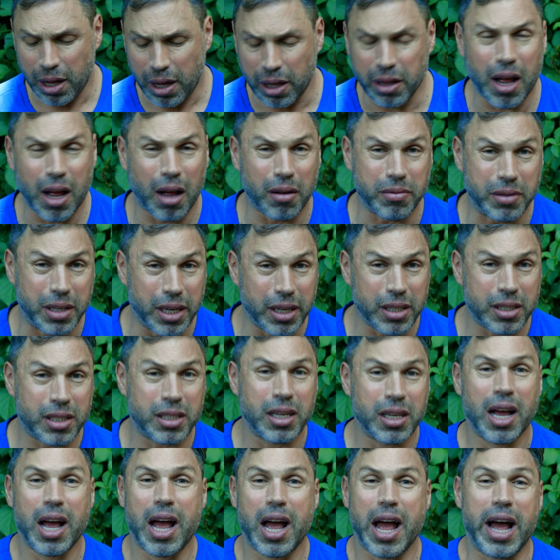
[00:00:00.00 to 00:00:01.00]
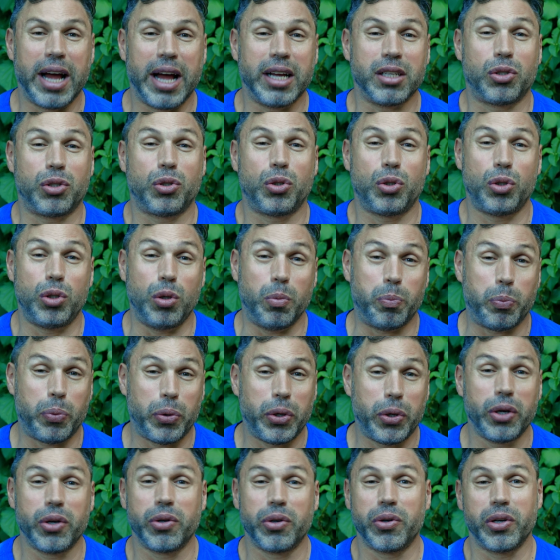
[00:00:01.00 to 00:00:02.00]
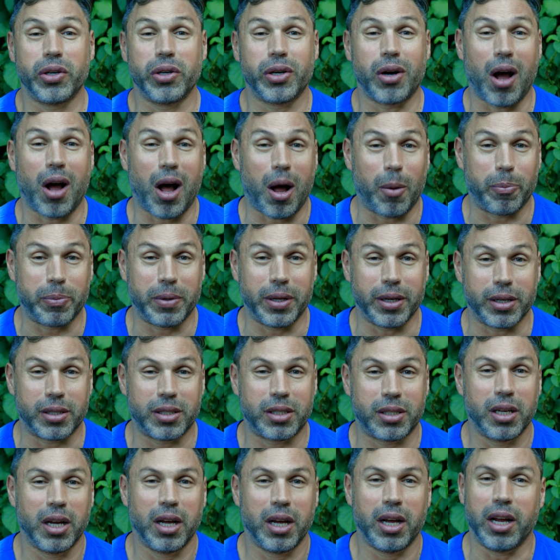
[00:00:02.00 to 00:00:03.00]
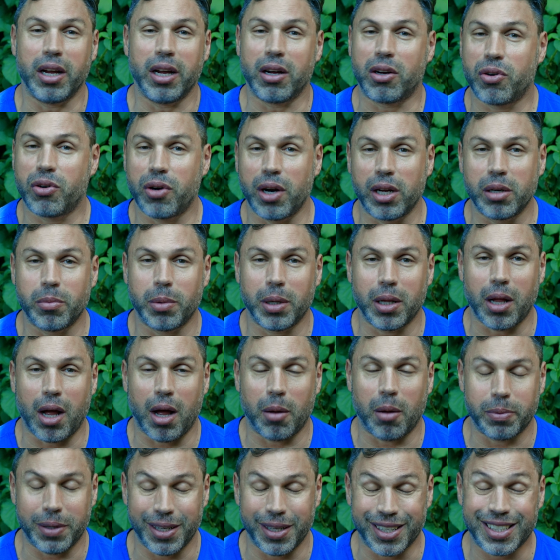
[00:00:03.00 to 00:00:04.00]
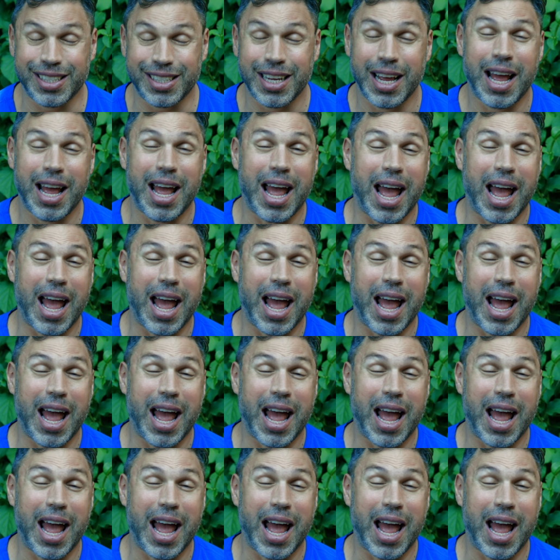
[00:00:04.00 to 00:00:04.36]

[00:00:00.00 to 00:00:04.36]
Now, this has superior optics, incredible optics,